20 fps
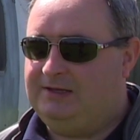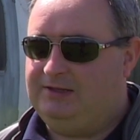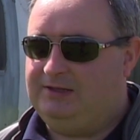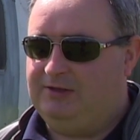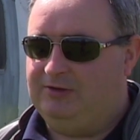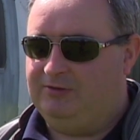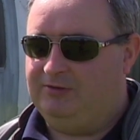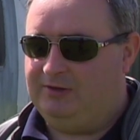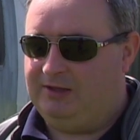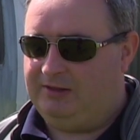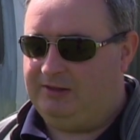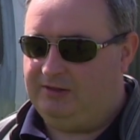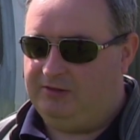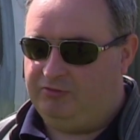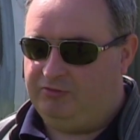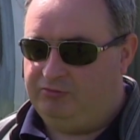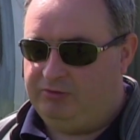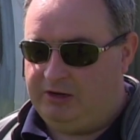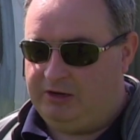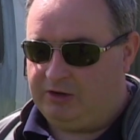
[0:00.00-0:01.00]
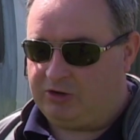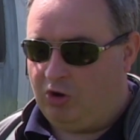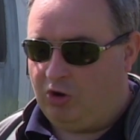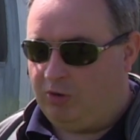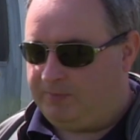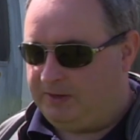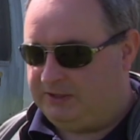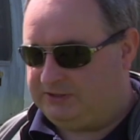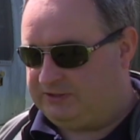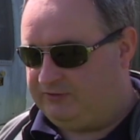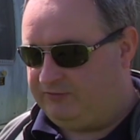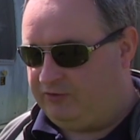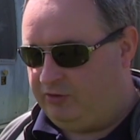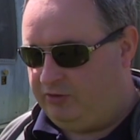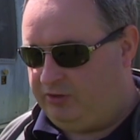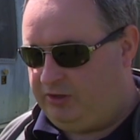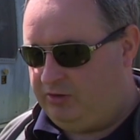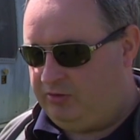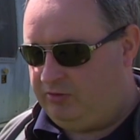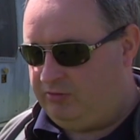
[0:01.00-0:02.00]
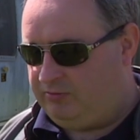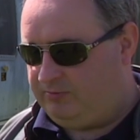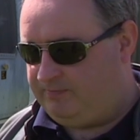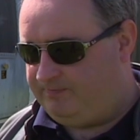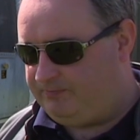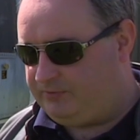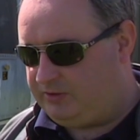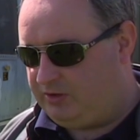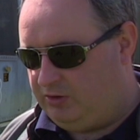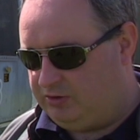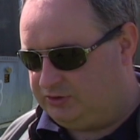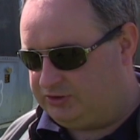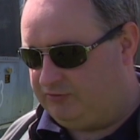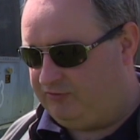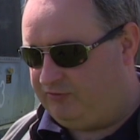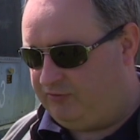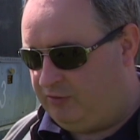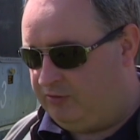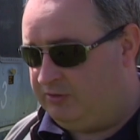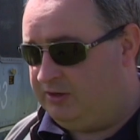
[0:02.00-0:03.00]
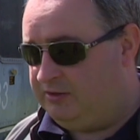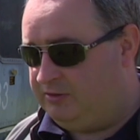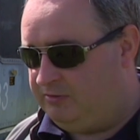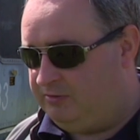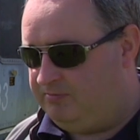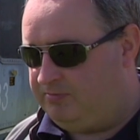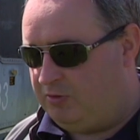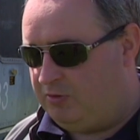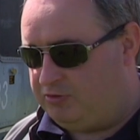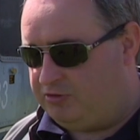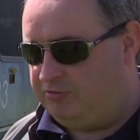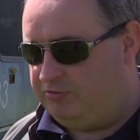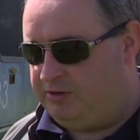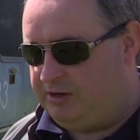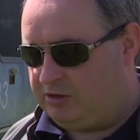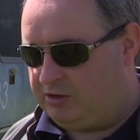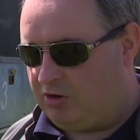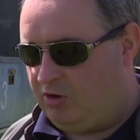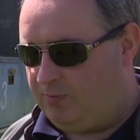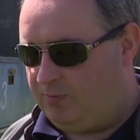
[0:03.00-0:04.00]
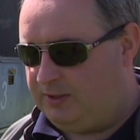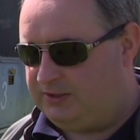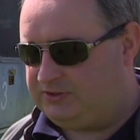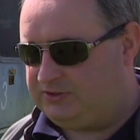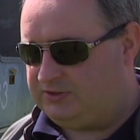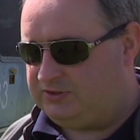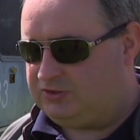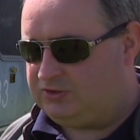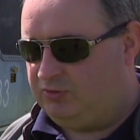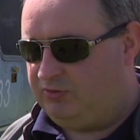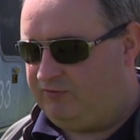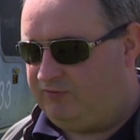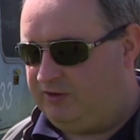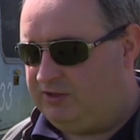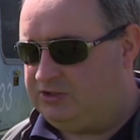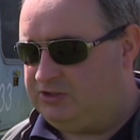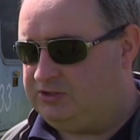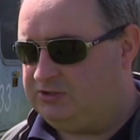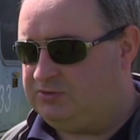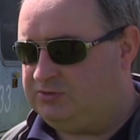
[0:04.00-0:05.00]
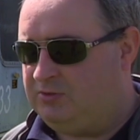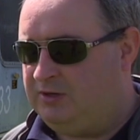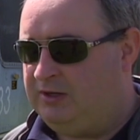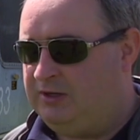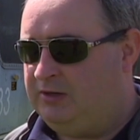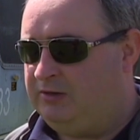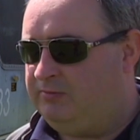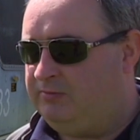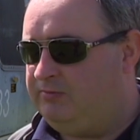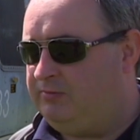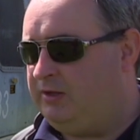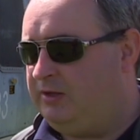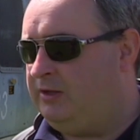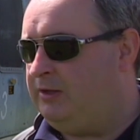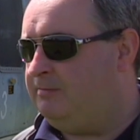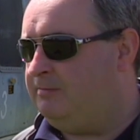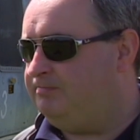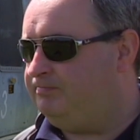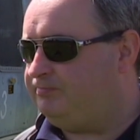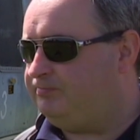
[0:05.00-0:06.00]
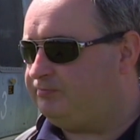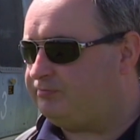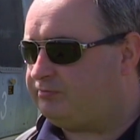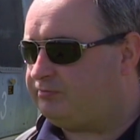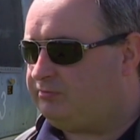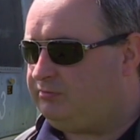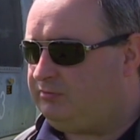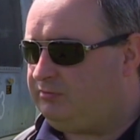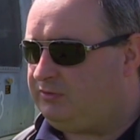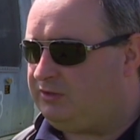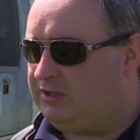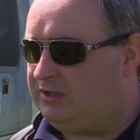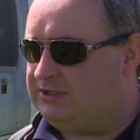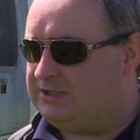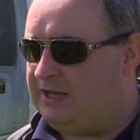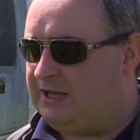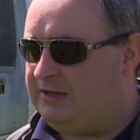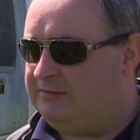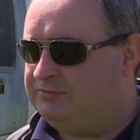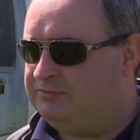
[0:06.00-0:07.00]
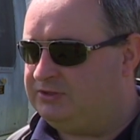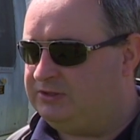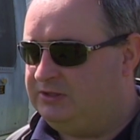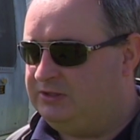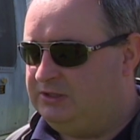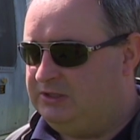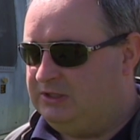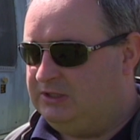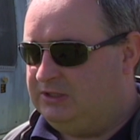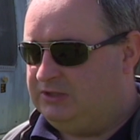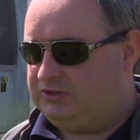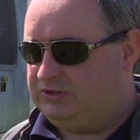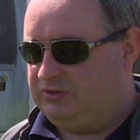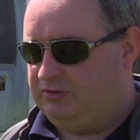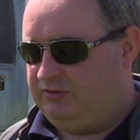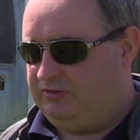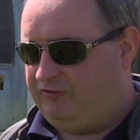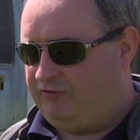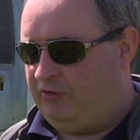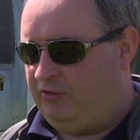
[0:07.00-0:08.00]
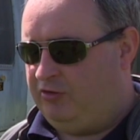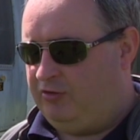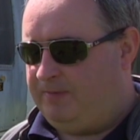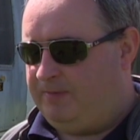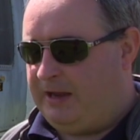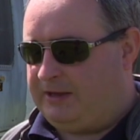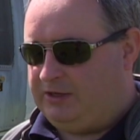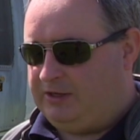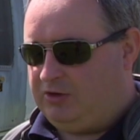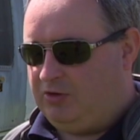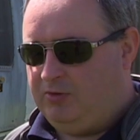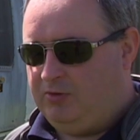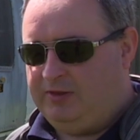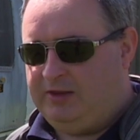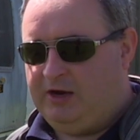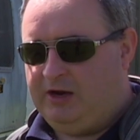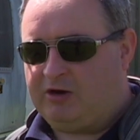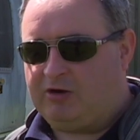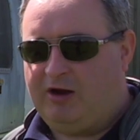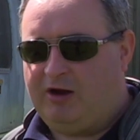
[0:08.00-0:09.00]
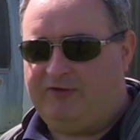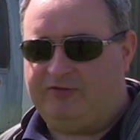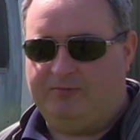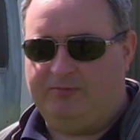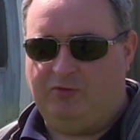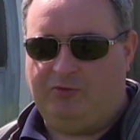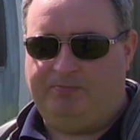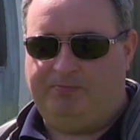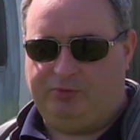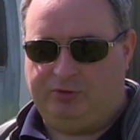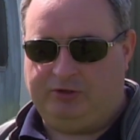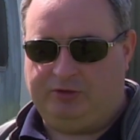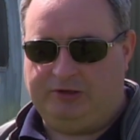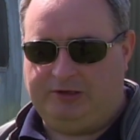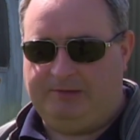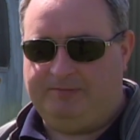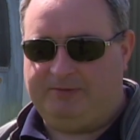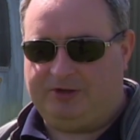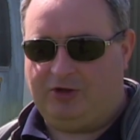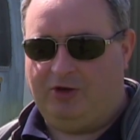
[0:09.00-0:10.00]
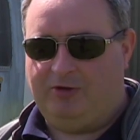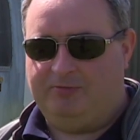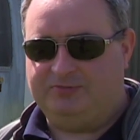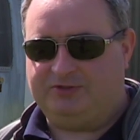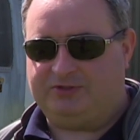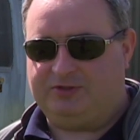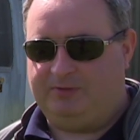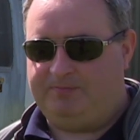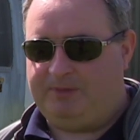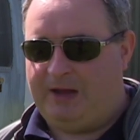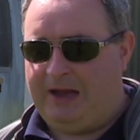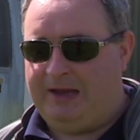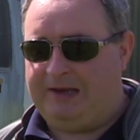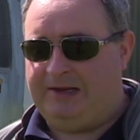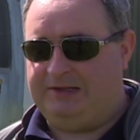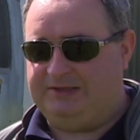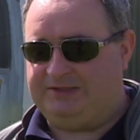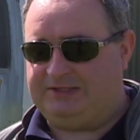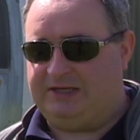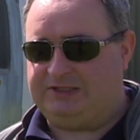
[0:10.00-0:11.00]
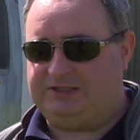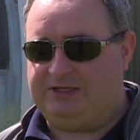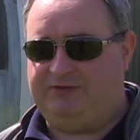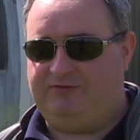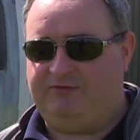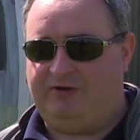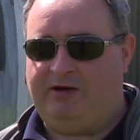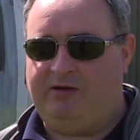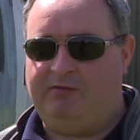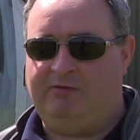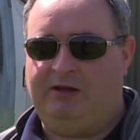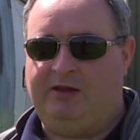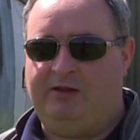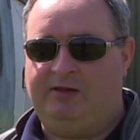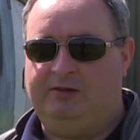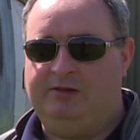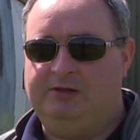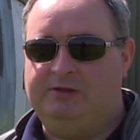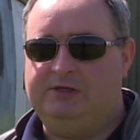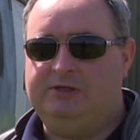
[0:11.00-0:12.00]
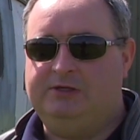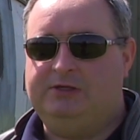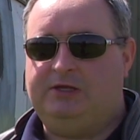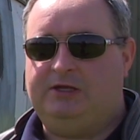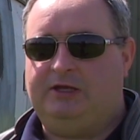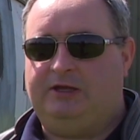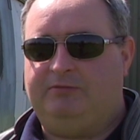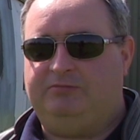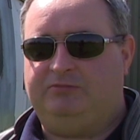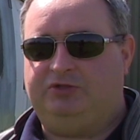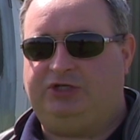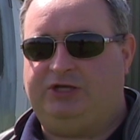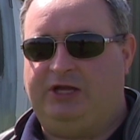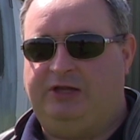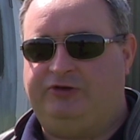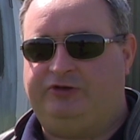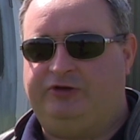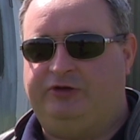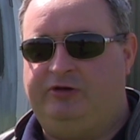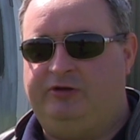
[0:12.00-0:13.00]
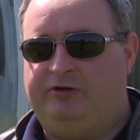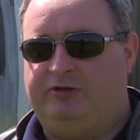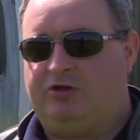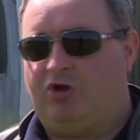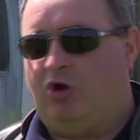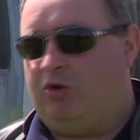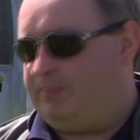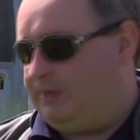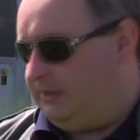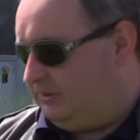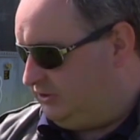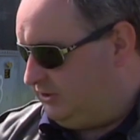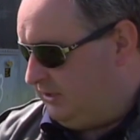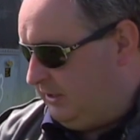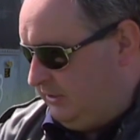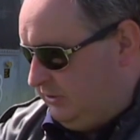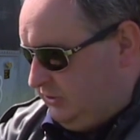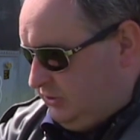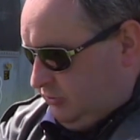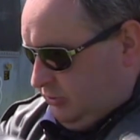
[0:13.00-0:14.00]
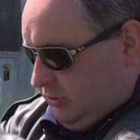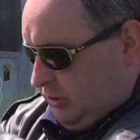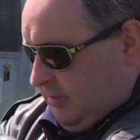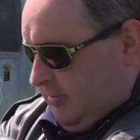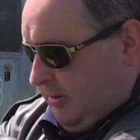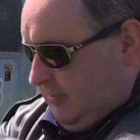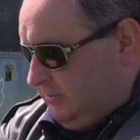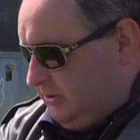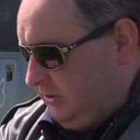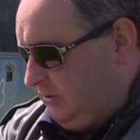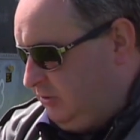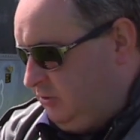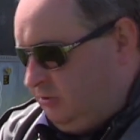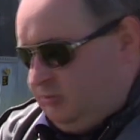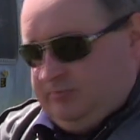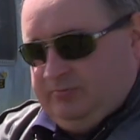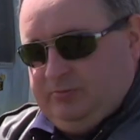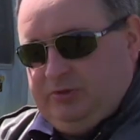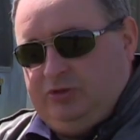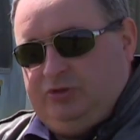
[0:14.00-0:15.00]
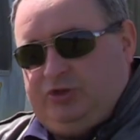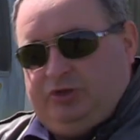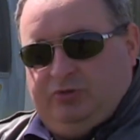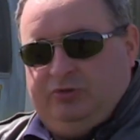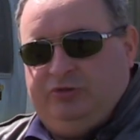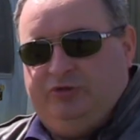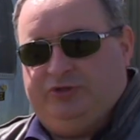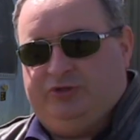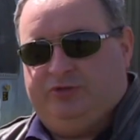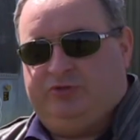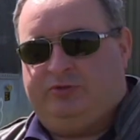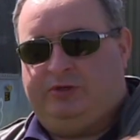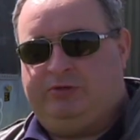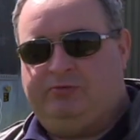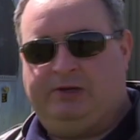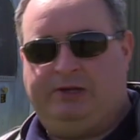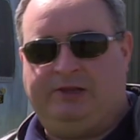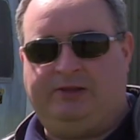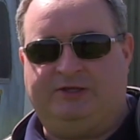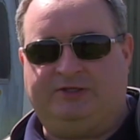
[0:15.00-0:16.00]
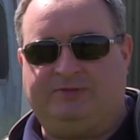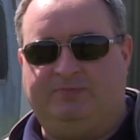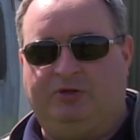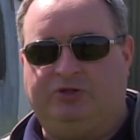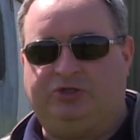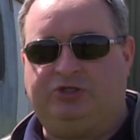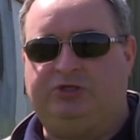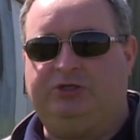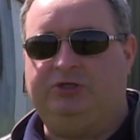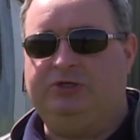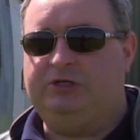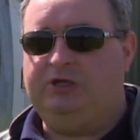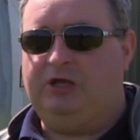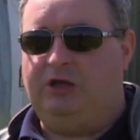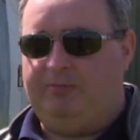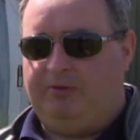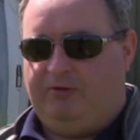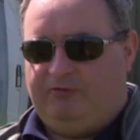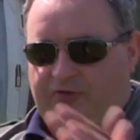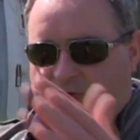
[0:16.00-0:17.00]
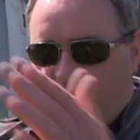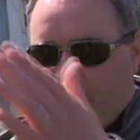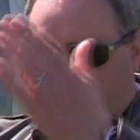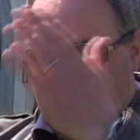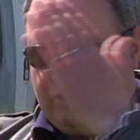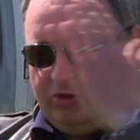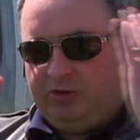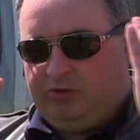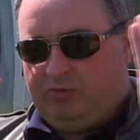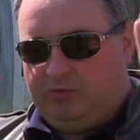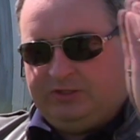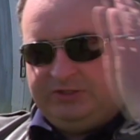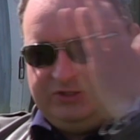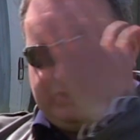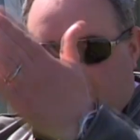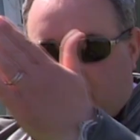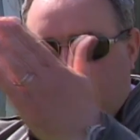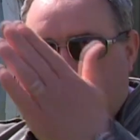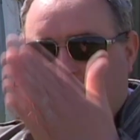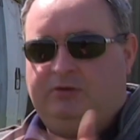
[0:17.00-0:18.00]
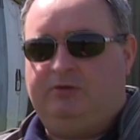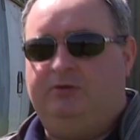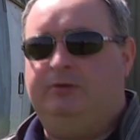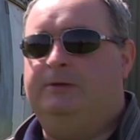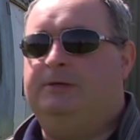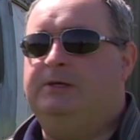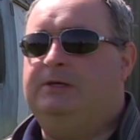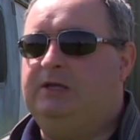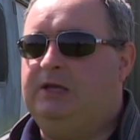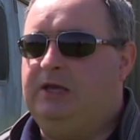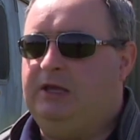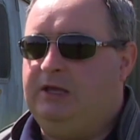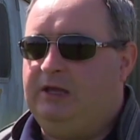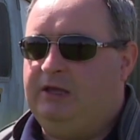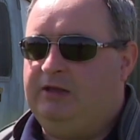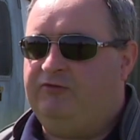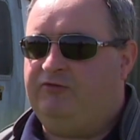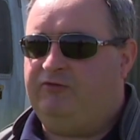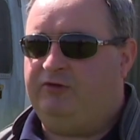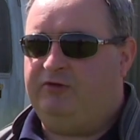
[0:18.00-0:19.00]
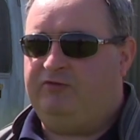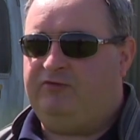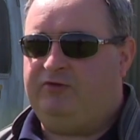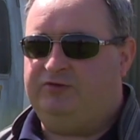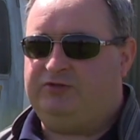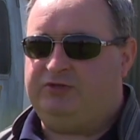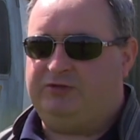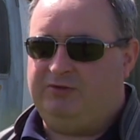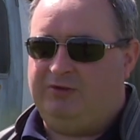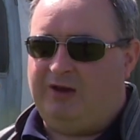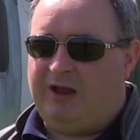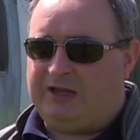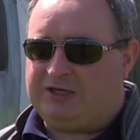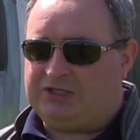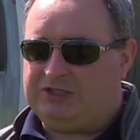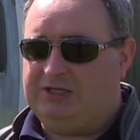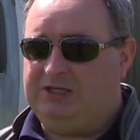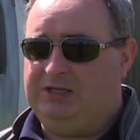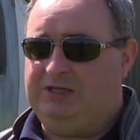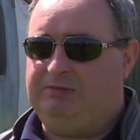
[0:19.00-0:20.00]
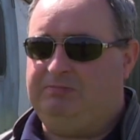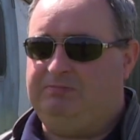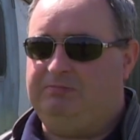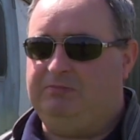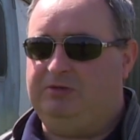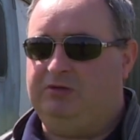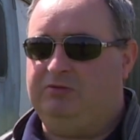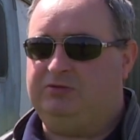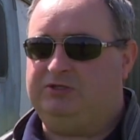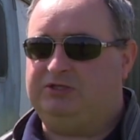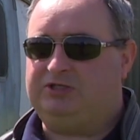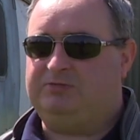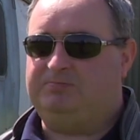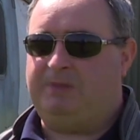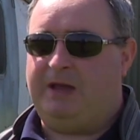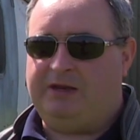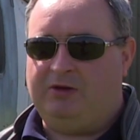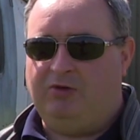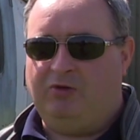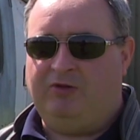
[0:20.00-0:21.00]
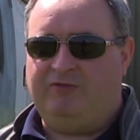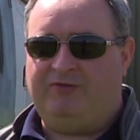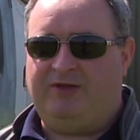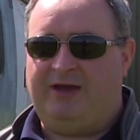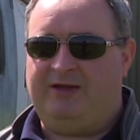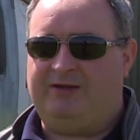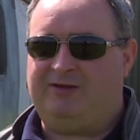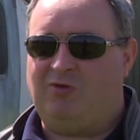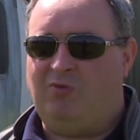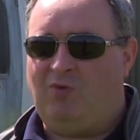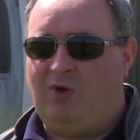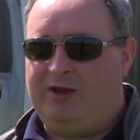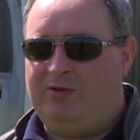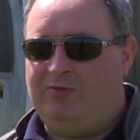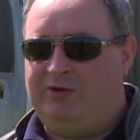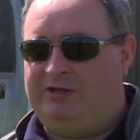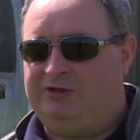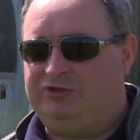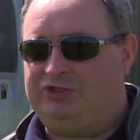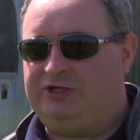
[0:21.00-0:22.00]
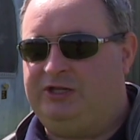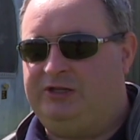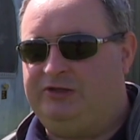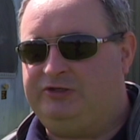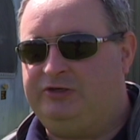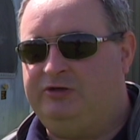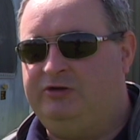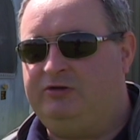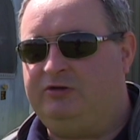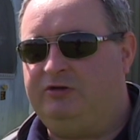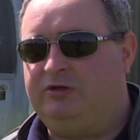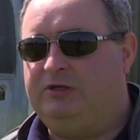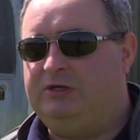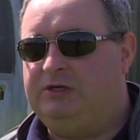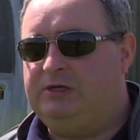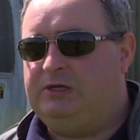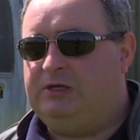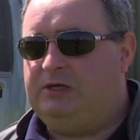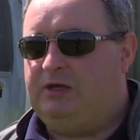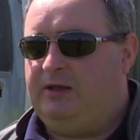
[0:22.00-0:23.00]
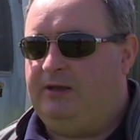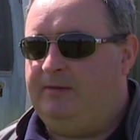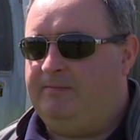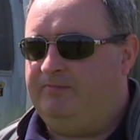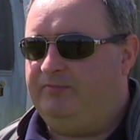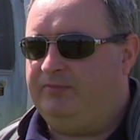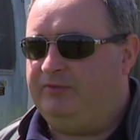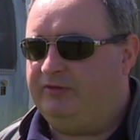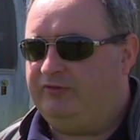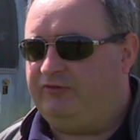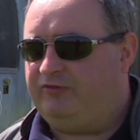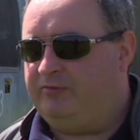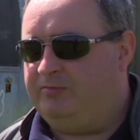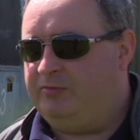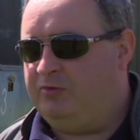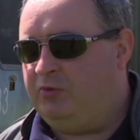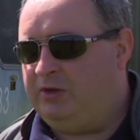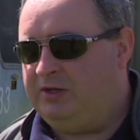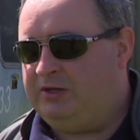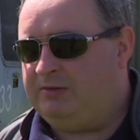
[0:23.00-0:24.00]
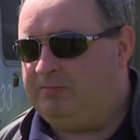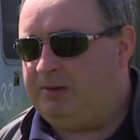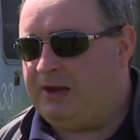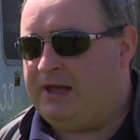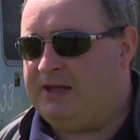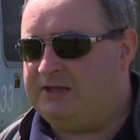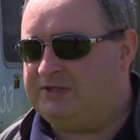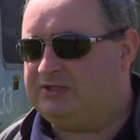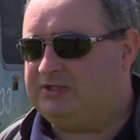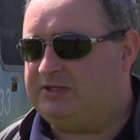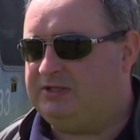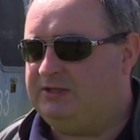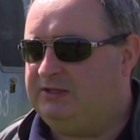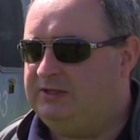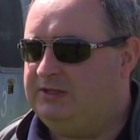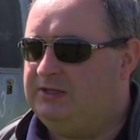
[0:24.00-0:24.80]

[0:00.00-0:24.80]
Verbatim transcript: You know, uh, the rear cockpits, I've you know, also flown in both the rear cockpits of Swordfish as well. Um, times. So the further back you go in the aircraft, the more brutal it becomes. So the pilot is actually very well um, sheltered and the cockpit sides sort of come up to your, your shoulders. There's only really this much above you and you have got your windscreen yeah. uh, in front of you. So you're actually, you know, despite all of that, quite well sheltered um, from the wind blast.